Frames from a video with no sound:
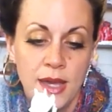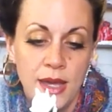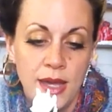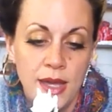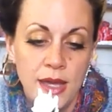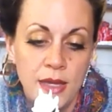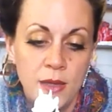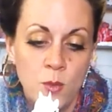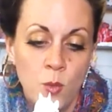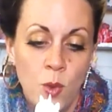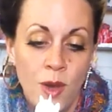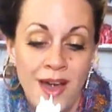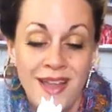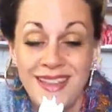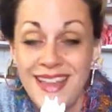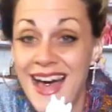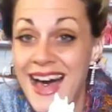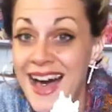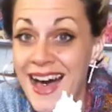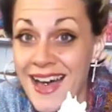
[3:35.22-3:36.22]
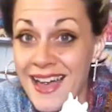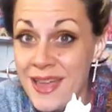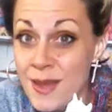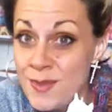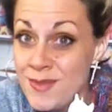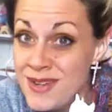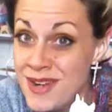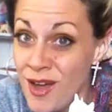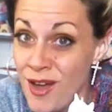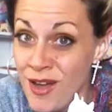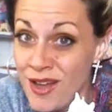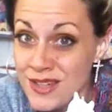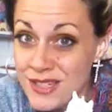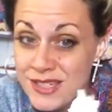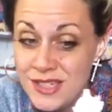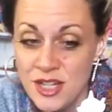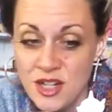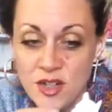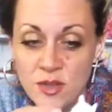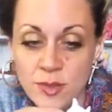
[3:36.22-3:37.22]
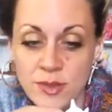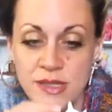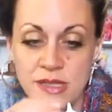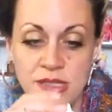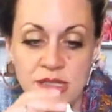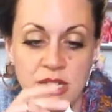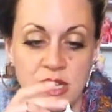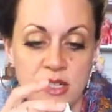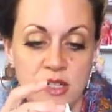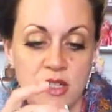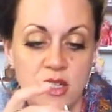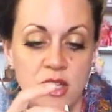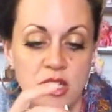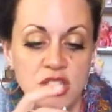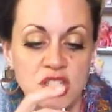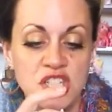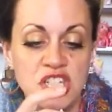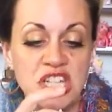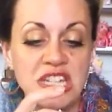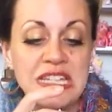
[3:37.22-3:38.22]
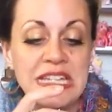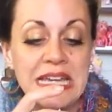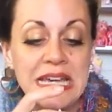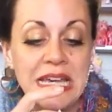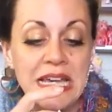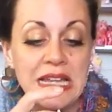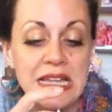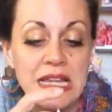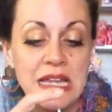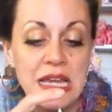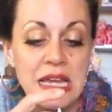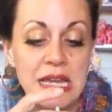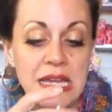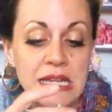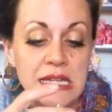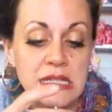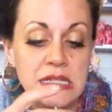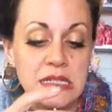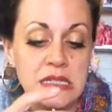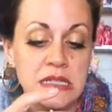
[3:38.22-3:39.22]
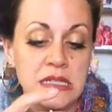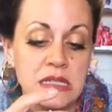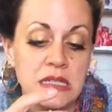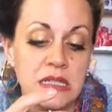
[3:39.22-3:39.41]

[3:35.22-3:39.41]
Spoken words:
And while I am not terribly technologically inclined,